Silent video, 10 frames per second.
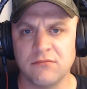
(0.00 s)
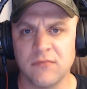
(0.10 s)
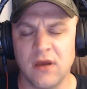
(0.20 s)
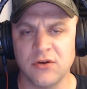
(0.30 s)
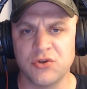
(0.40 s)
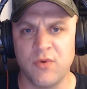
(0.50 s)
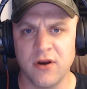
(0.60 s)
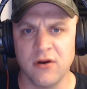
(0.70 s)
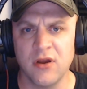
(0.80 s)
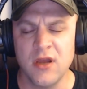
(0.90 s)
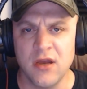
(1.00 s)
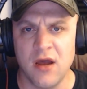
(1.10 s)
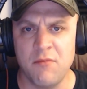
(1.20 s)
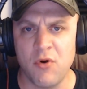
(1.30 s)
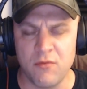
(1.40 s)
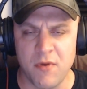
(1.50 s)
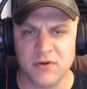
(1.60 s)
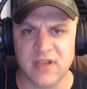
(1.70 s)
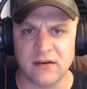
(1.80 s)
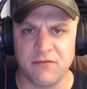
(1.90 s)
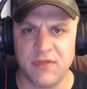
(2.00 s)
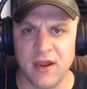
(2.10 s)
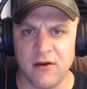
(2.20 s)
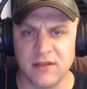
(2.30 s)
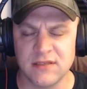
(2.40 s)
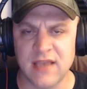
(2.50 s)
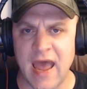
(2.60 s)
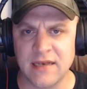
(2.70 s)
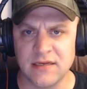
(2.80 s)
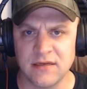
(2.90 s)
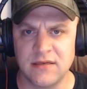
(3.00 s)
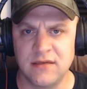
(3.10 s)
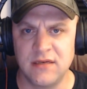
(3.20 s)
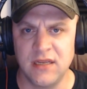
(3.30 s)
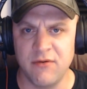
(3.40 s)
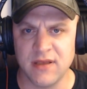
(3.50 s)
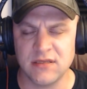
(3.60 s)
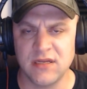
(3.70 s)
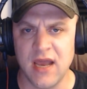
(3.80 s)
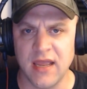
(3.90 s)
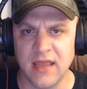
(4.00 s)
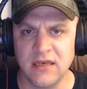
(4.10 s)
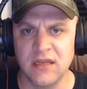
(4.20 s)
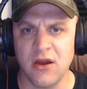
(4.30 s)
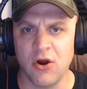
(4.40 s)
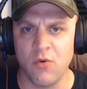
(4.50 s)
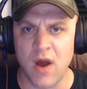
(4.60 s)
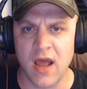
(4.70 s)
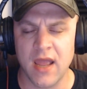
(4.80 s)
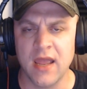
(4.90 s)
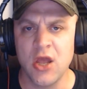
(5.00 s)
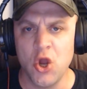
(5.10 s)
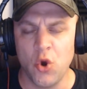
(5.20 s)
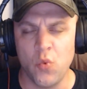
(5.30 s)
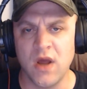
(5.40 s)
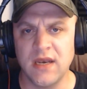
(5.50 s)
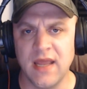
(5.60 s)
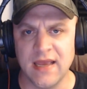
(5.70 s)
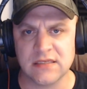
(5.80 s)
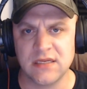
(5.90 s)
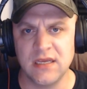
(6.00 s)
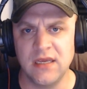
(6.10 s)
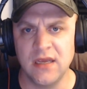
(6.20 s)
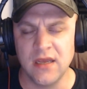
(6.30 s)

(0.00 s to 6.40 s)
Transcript: Twitter. I'm most active there. It's at DUSTINDRY1ST.